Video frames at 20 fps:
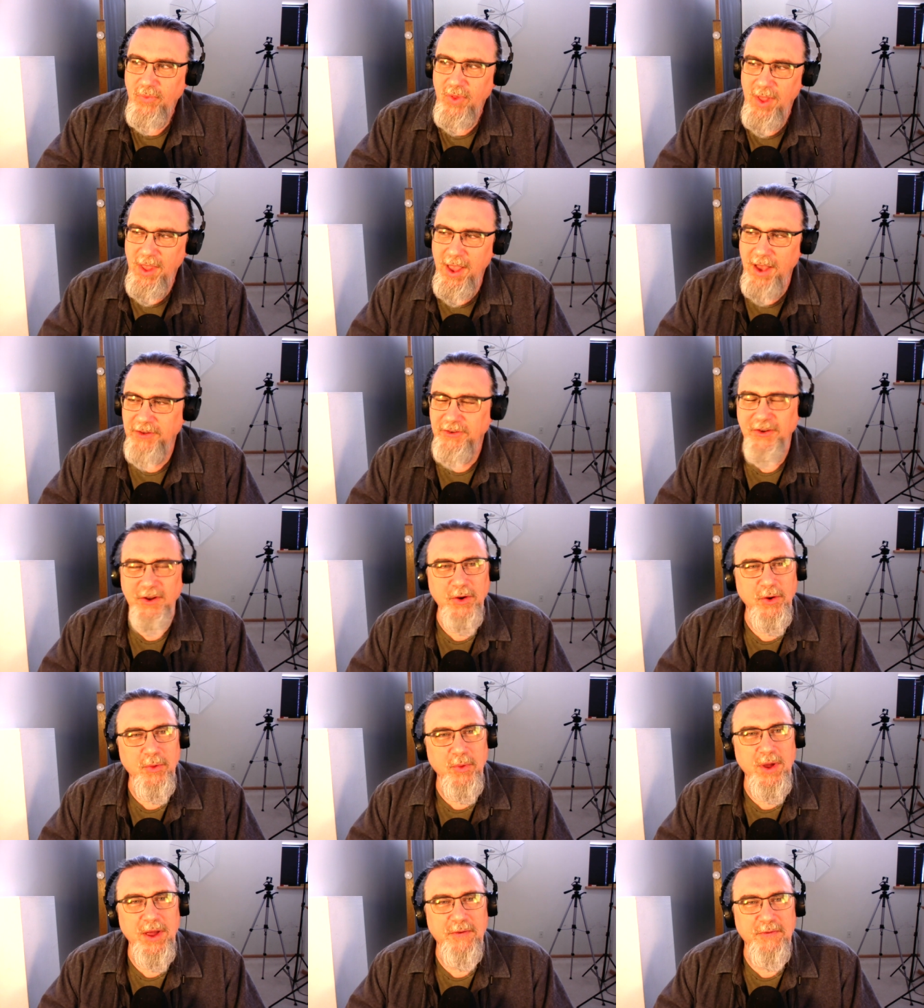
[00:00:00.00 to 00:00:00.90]
as in
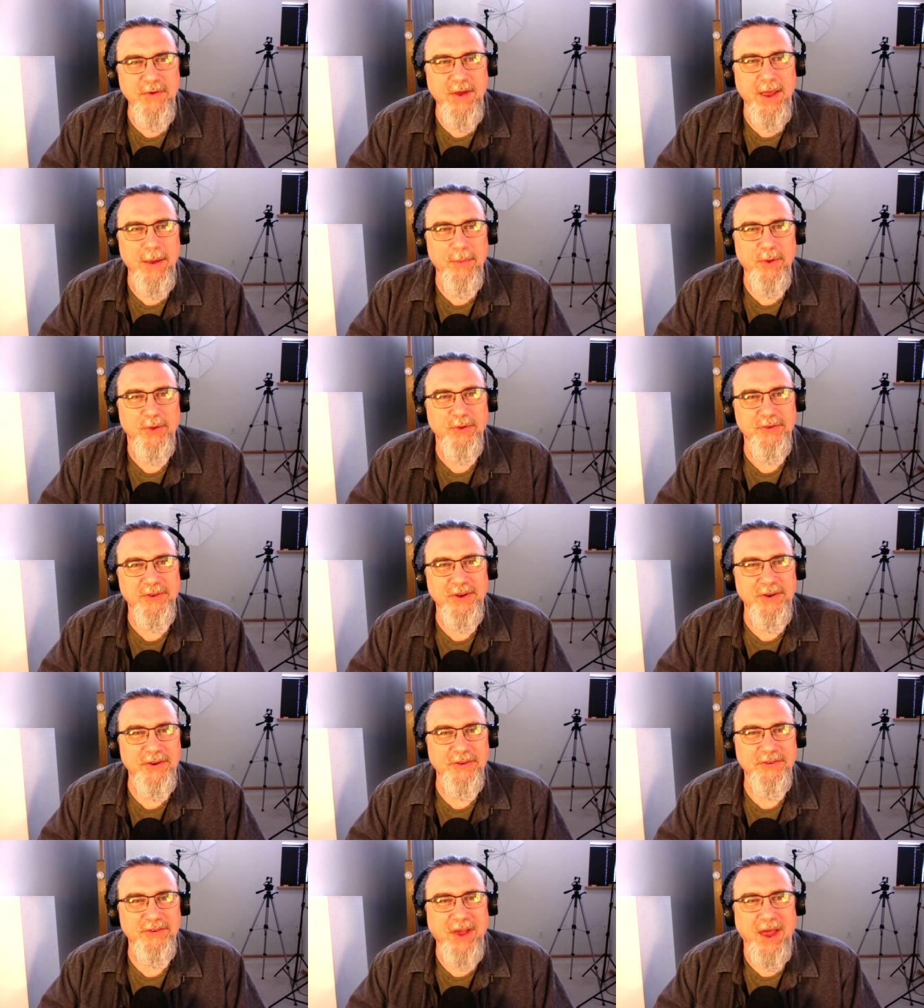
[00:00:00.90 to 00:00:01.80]
Greek fables
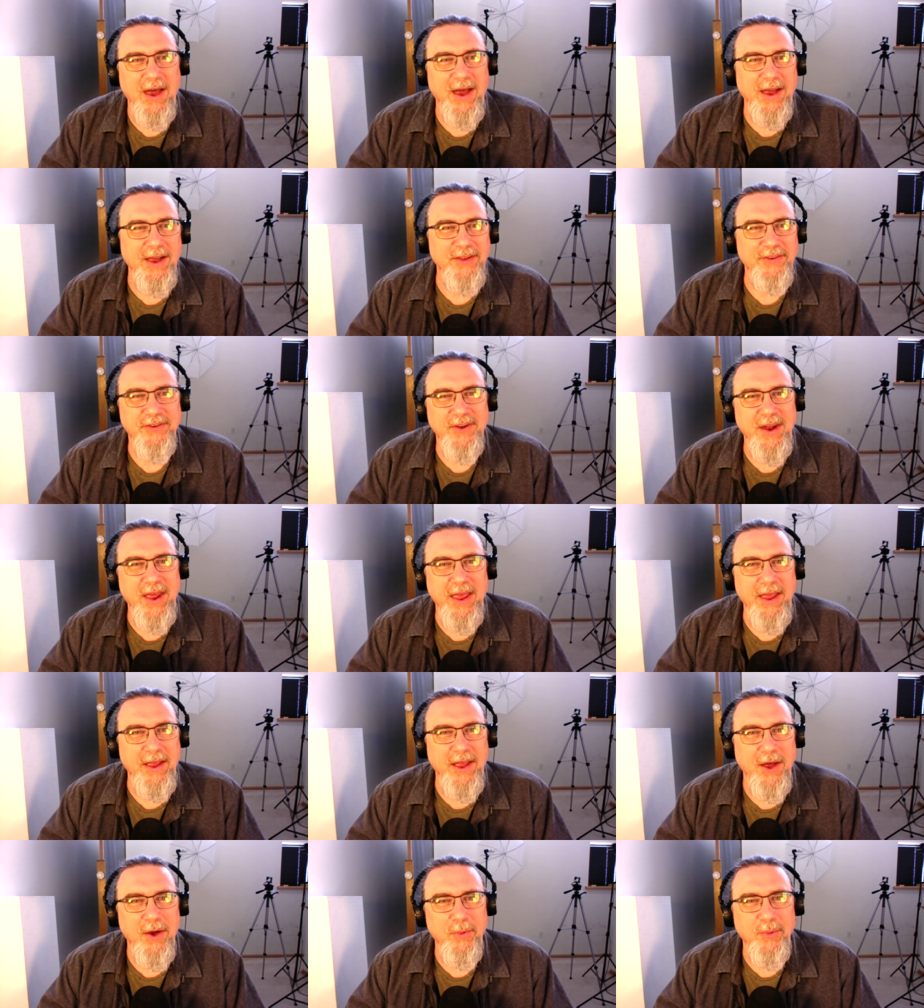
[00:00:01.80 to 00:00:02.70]
in disguise and
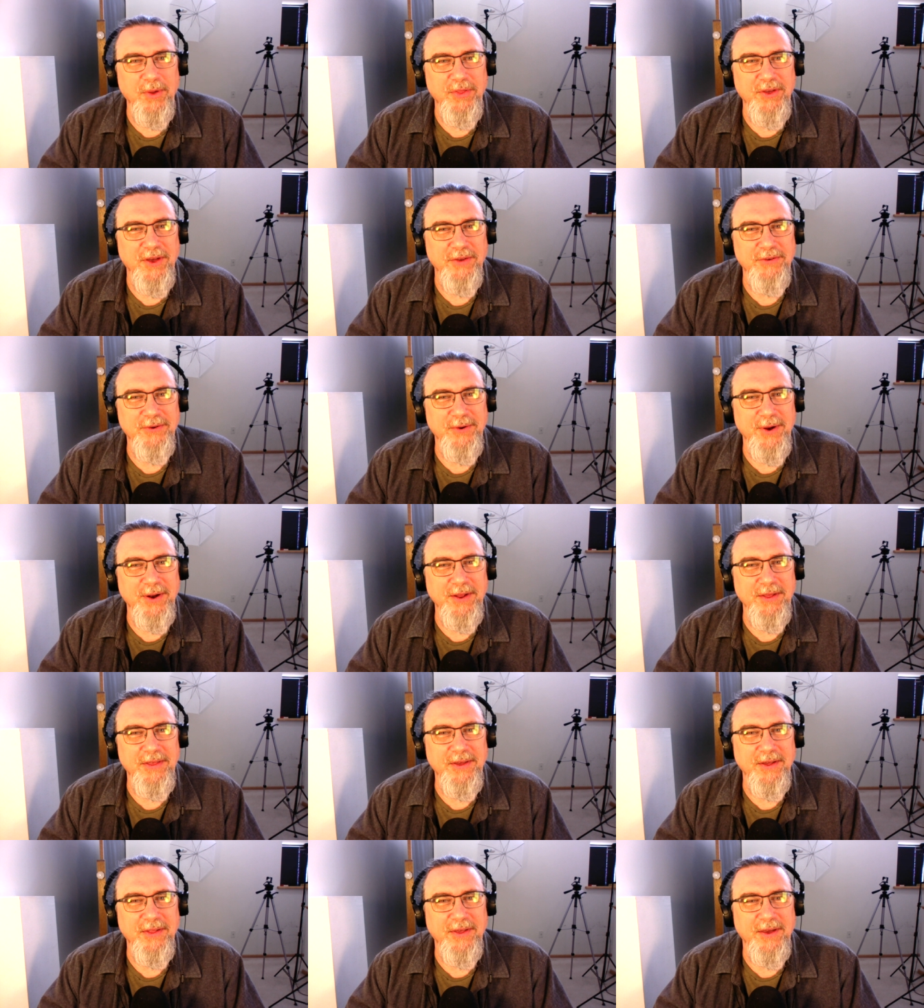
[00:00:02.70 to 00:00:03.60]
hang out with us or
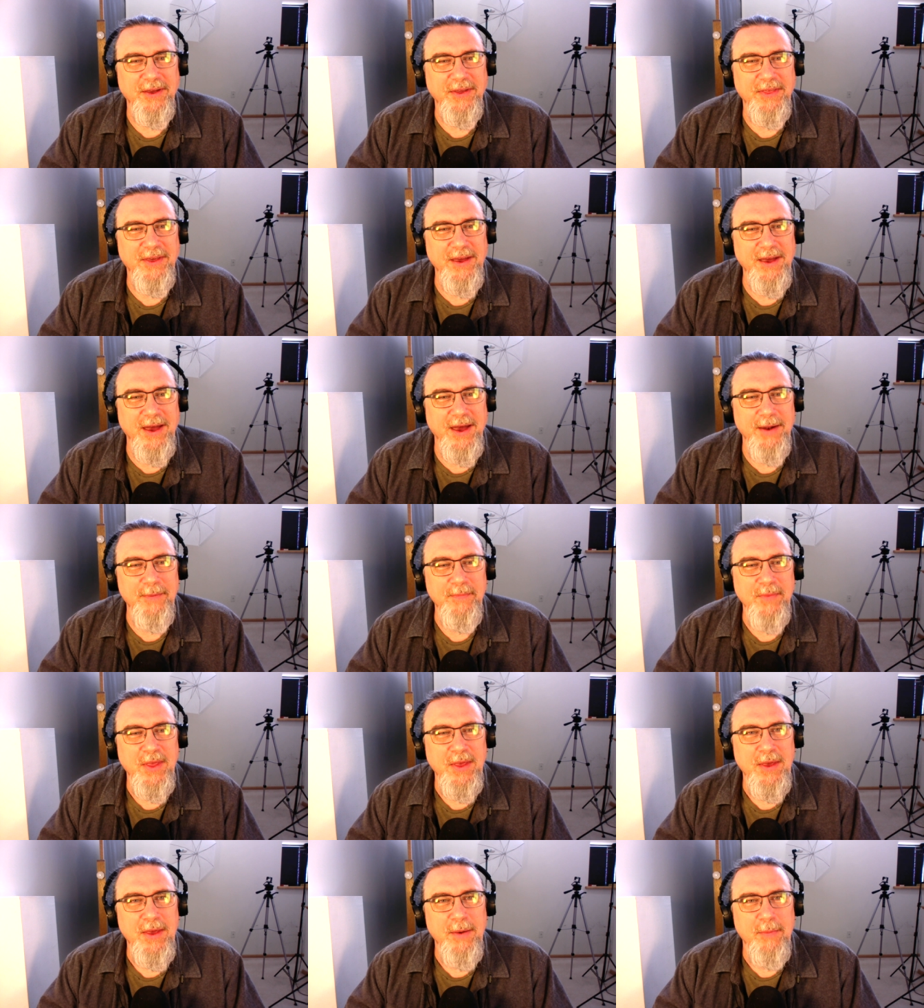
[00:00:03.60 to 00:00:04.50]
anything like that.
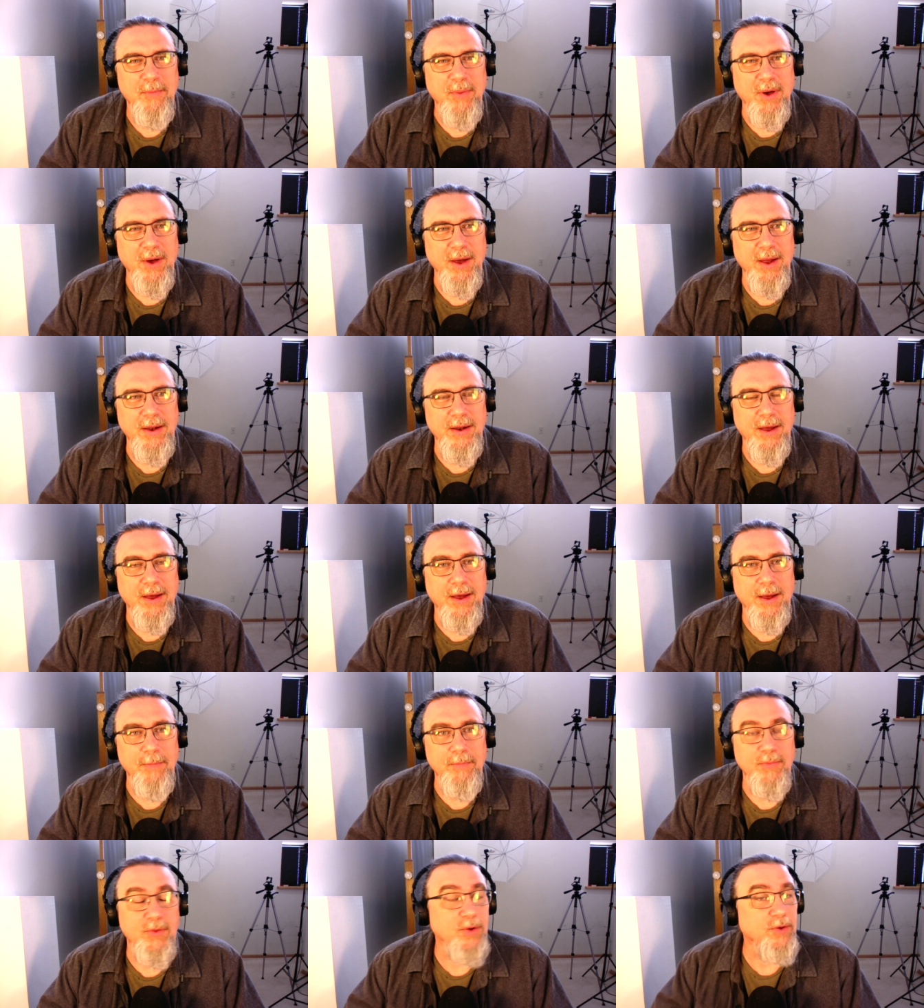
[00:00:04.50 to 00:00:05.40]

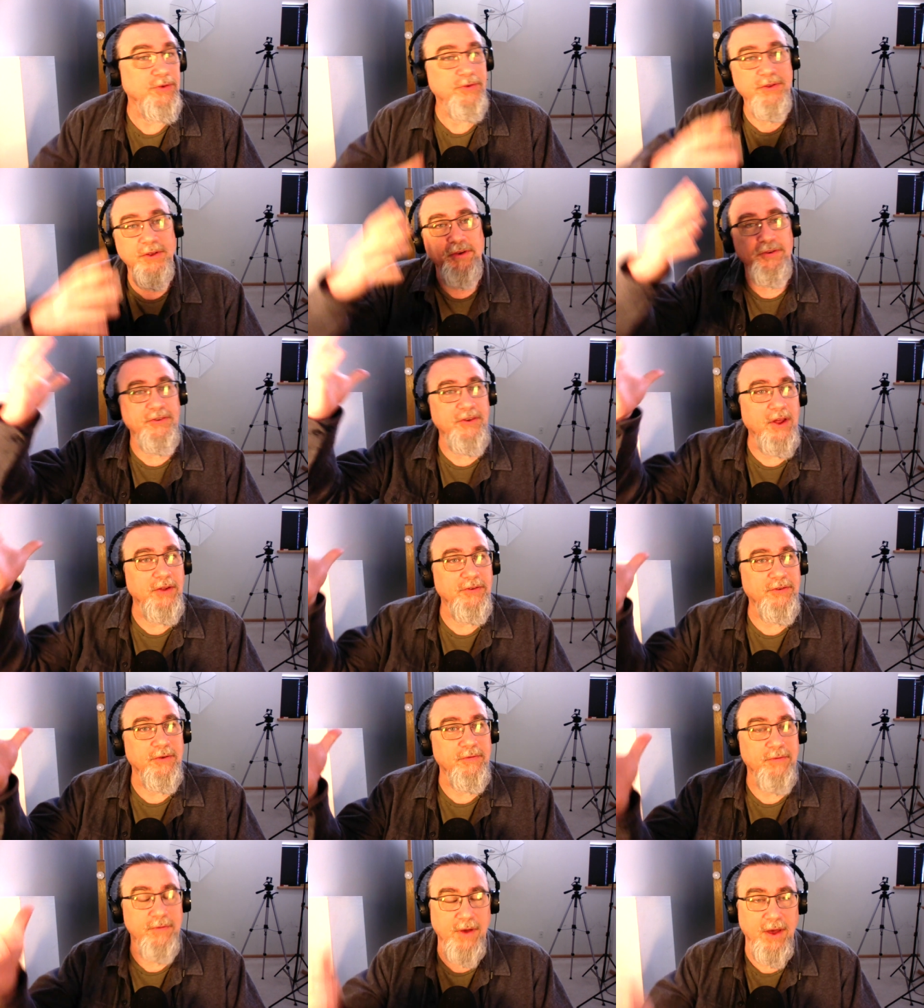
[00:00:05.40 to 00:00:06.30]
But there is this
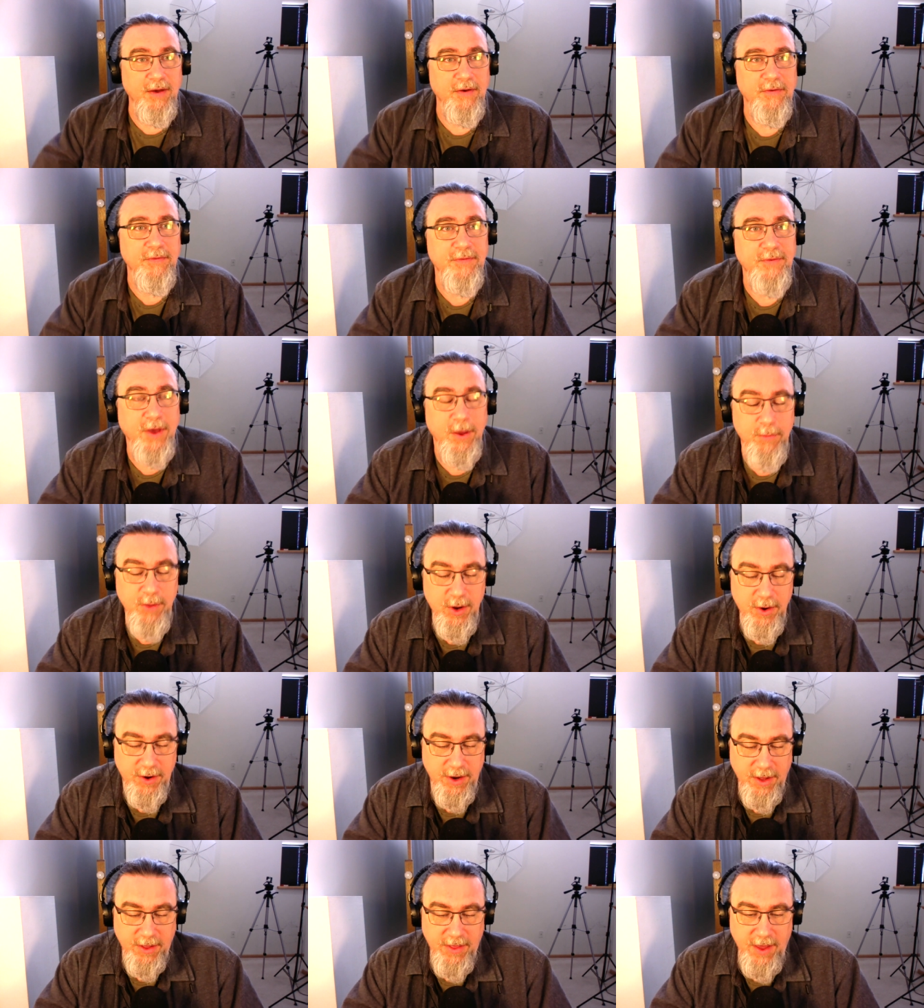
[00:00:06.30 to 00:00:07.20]
sense of
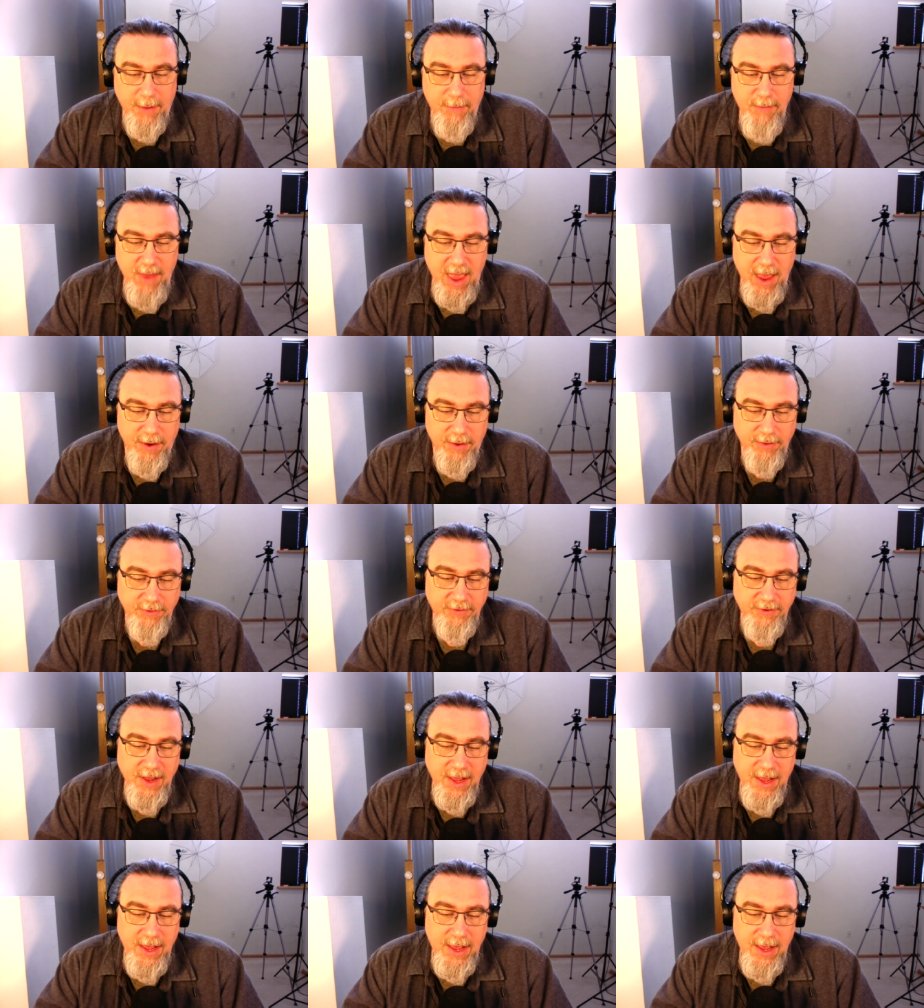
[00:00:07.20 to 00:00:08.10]
community that matters.